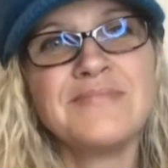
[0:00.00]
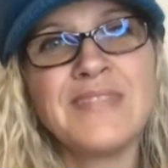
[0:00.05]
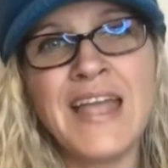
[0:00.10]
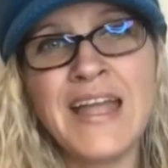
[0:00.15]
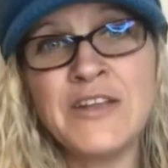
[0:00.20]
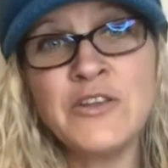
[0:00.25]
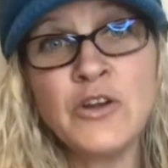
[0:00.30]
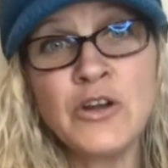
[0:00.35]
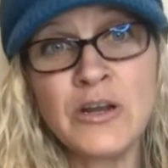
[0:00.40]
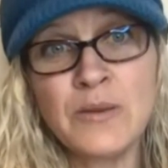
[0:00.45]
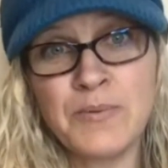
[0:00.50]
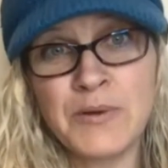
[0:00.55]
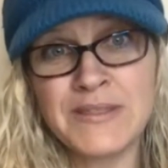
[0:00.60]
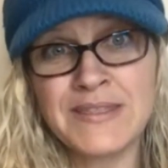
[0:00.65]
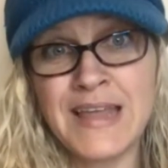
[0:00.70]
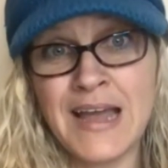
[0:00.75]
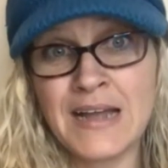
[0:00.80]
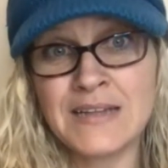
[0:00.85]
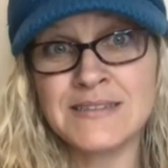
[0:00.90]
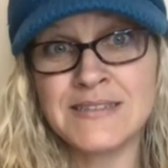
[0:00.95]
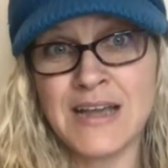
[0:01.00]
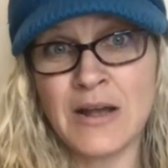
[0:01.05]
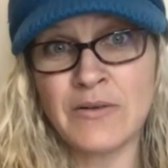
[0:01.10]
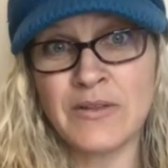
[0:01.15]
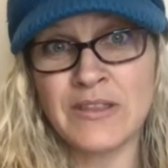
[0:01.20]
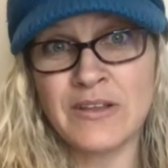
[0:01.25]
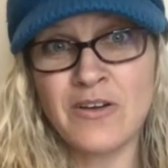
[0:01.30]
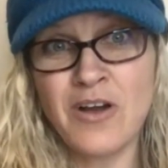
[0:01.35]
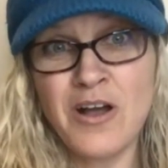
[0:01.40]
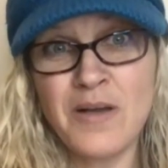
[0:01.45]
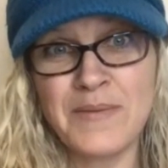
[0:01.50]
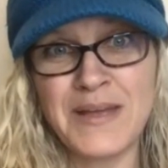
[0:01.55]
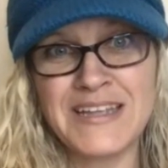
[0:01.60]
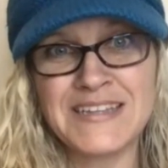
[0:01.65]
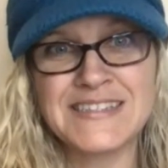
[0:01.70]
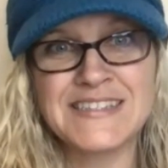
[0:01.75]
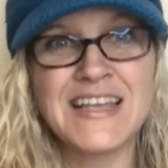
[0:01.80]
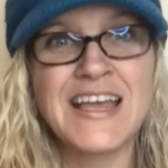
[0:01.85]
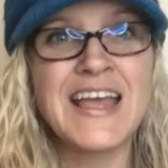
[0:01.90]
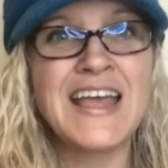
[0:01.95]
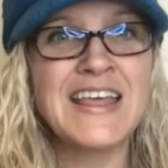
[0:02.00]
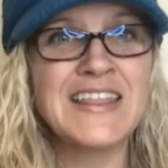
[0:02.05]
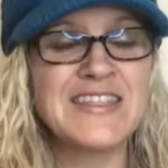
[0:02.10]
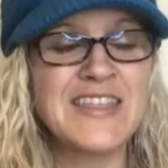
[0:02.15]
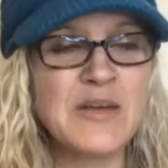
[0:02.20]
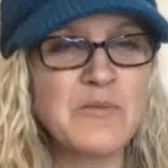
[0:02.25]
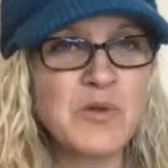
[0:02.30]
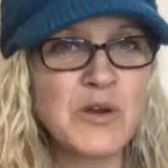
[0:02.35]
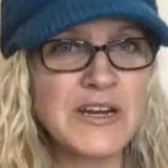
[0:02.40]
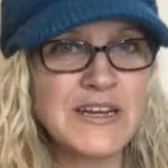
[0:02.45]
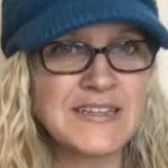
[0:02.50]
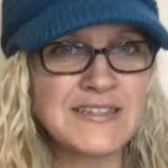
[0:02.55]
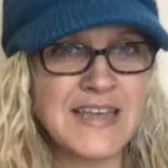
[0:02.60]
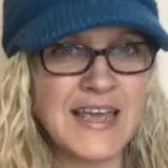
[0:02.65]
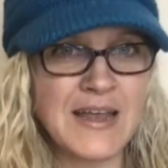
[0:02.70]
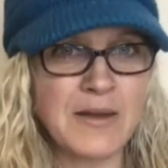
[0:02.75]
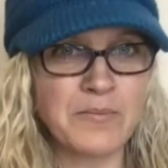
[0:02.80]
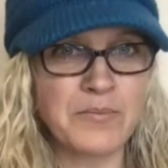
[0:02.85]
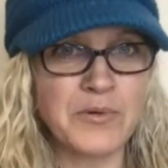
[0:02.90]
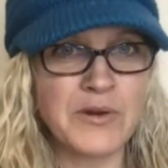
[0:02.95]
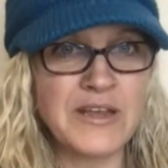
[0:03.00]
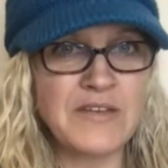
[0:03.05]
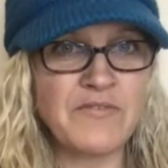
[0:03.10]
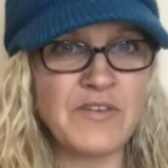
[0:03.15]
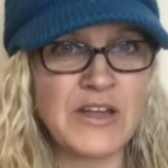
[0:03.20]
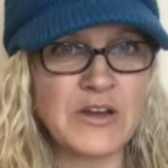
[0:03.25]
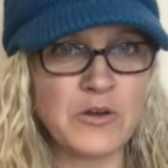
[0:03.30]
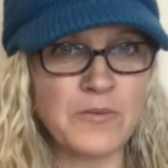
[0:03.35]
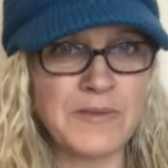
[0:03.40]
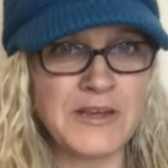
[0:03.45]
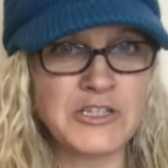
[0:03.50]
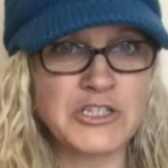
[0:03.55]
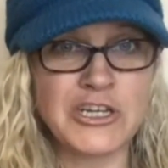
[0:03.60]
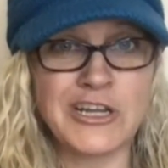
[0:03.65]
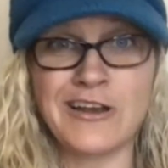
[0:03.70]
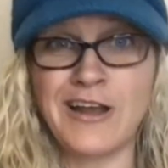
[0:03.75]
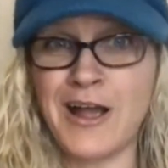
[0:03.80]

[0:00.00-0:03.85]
And you're going to put that down in the comments. Then we're going to take a brief intermission.